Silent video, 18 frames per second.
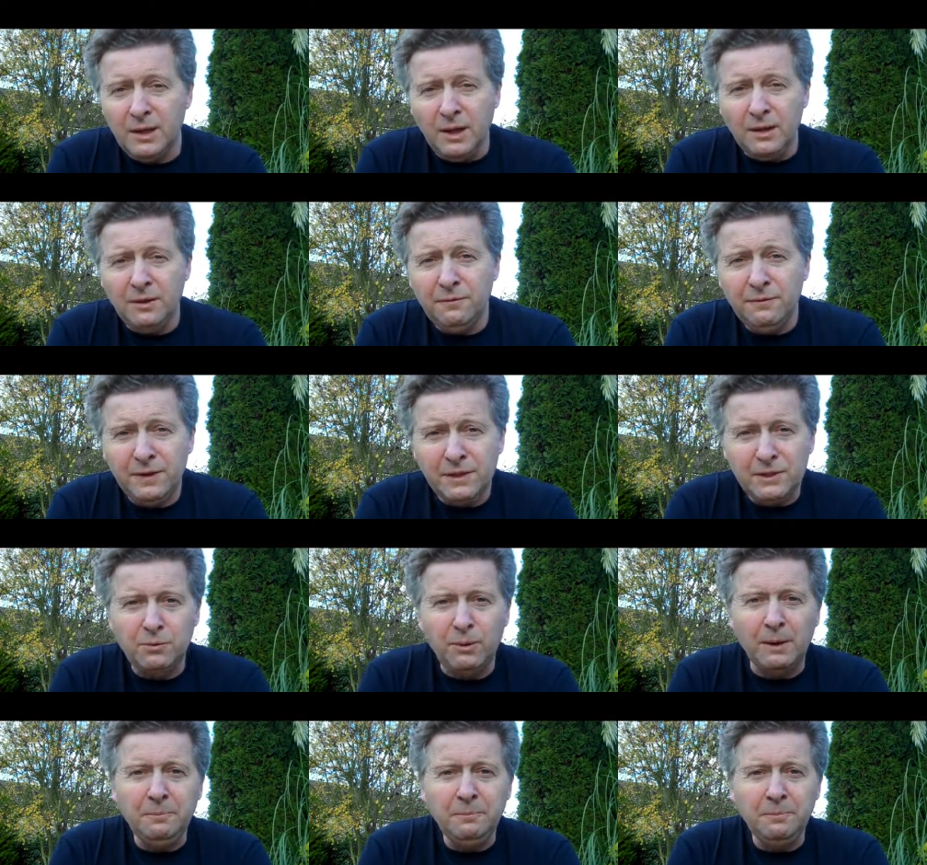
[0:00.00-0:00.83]
The first
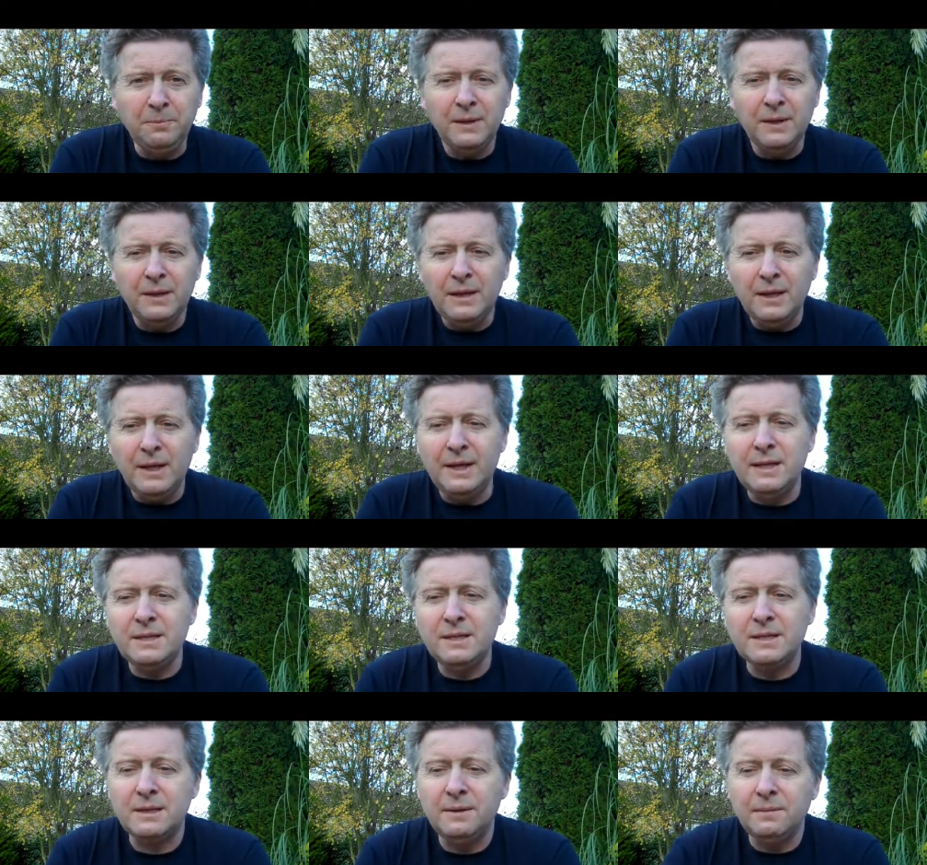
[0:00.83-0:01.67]
one
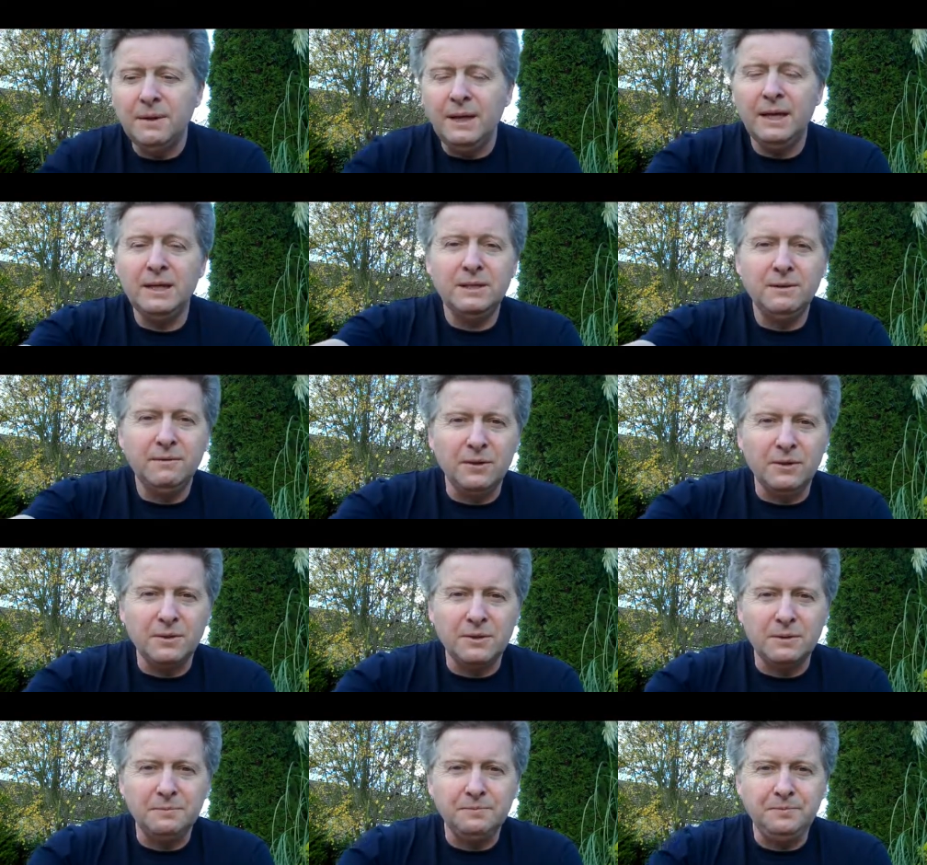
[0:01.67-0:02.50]
is
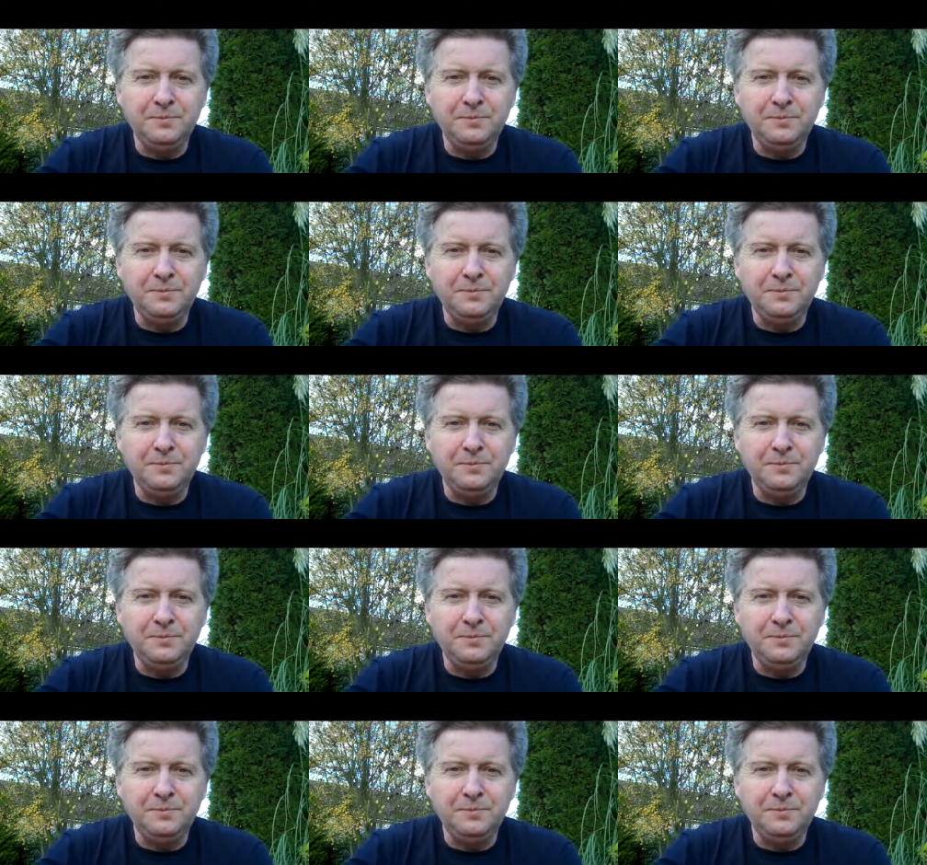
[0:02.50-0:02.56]
interviews.